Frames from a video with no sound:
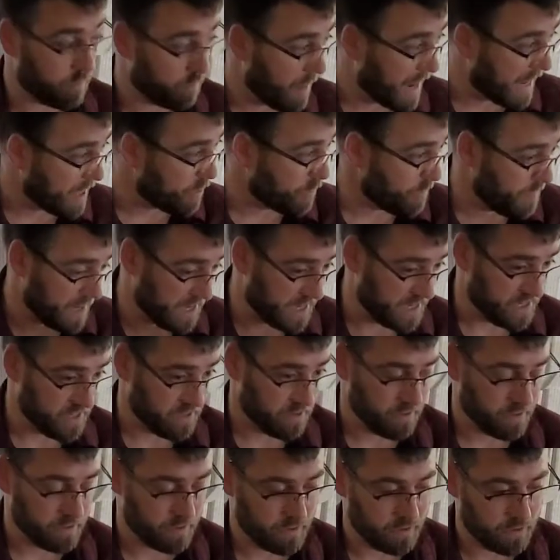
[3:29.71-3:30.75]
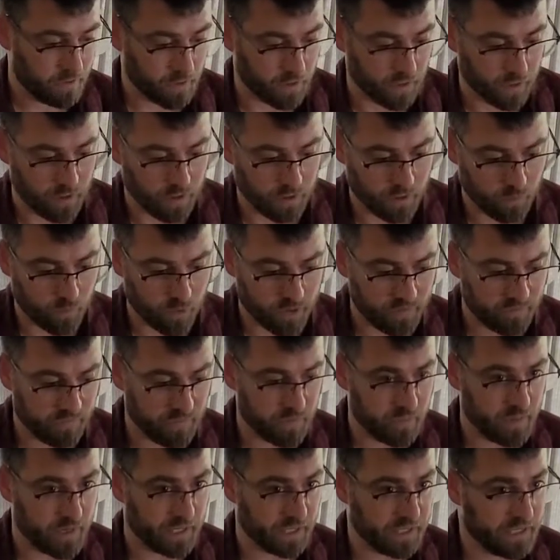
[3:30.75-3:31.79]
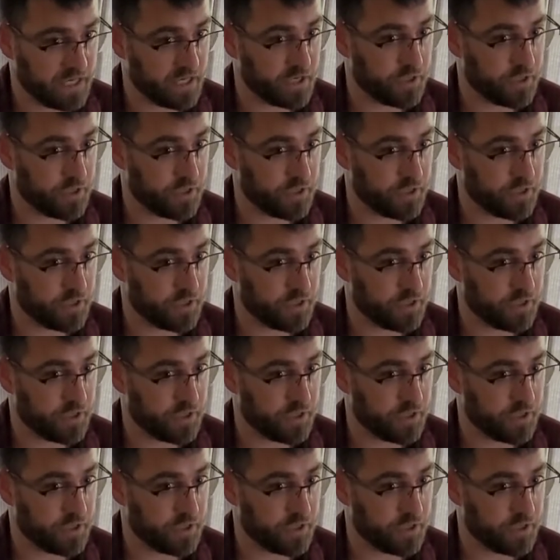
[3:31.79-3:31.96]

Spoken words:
Myopane, one of the big